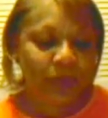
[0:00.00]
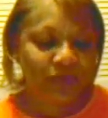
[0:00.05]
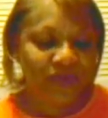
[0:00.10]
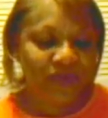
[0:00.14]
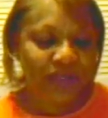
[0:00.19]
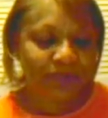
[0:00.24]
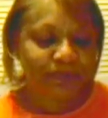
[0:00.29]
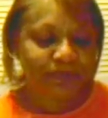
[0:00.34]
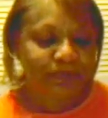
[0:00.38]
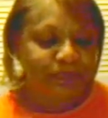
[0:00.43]

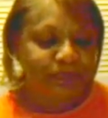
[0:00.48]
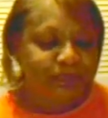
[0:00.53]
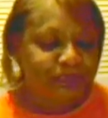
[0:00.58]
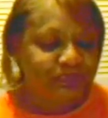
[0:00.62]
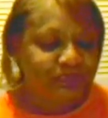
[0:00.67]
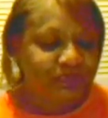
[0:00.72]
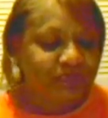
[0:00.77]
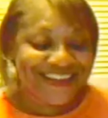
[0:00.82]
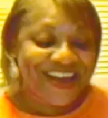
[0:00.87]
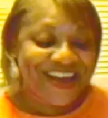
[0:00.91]
movie.
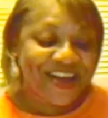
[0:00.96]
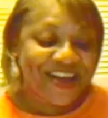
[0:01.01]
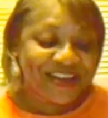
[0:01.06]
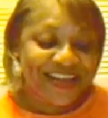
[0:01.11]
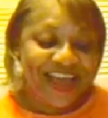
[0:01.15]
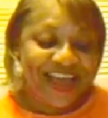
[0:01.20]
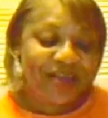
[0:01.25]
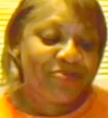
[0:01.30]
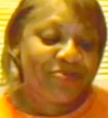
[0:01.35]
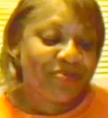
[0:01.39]

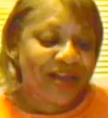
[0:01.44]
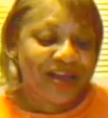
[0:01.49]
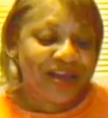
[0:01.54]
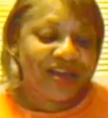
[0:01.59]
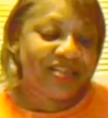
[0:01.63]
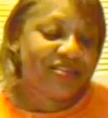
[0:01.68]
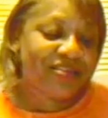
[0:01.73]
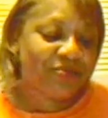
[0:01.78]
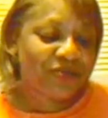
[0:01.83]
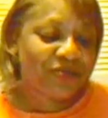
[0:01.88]
Okay, my
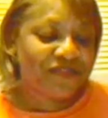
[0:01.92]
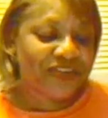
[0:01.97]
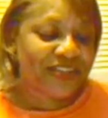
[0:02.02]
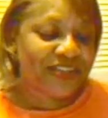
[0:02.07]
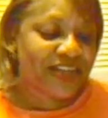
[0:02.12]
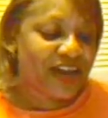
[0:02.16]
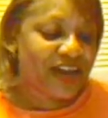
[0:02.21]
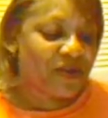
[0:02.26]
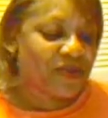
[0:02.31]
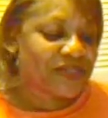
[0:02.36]
other movie
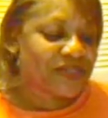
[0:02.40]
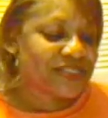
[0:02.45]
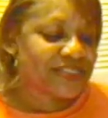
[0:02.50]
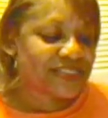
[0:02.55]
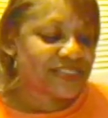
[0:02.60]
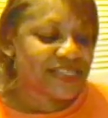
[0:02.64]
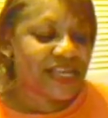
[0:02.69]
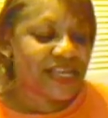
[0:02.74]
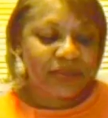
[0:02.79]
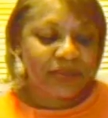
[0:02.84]
that I went
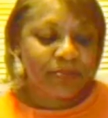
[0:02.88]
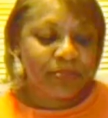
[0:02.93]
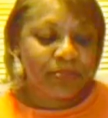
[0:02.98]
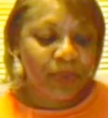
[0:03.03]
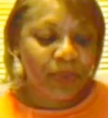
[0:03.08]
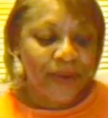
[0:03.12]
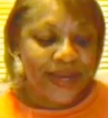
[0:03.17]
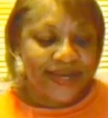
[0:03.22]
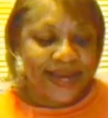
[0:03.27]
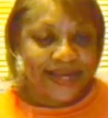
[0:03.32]
to see, The
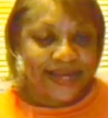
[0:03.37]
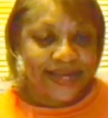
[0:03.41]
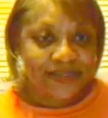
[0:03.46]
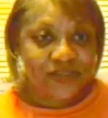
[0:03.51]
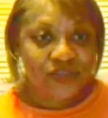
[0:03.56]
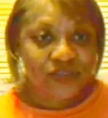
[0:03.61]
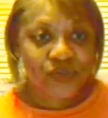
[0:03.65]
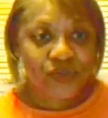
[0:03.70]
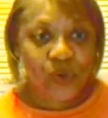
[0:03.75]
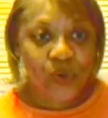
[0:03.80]
Boy
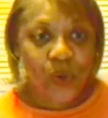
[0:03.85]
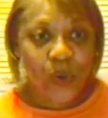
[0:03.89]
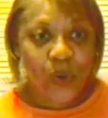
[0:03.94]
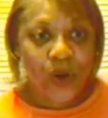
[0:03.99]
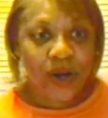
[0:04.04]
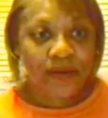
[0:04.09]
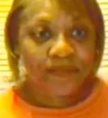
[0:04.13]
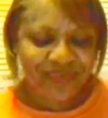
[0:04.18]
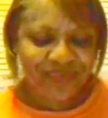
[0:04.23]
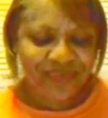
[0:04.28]
Next
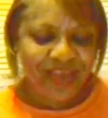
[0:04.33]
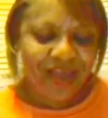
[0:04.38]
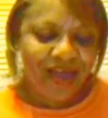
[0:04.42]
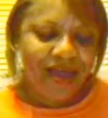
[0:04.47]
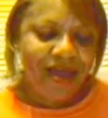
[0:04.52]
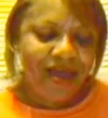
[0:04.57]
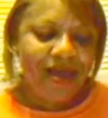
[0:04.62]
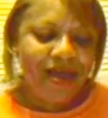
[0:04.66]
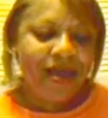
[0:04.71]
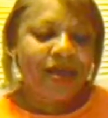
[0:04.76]
Door.
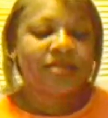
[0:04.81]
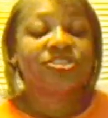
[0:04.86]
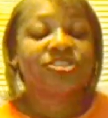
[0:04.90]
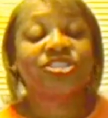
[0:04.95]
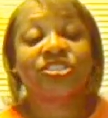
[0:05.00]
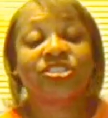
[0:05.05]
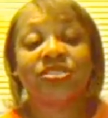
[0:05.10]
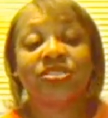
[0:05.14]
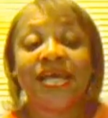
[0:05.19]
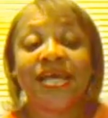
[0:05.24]

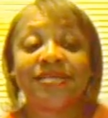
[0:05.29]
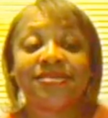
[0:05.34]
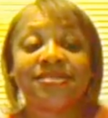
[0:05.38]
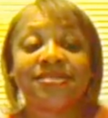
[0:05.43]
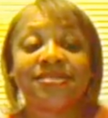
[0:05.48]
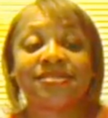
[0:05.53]
It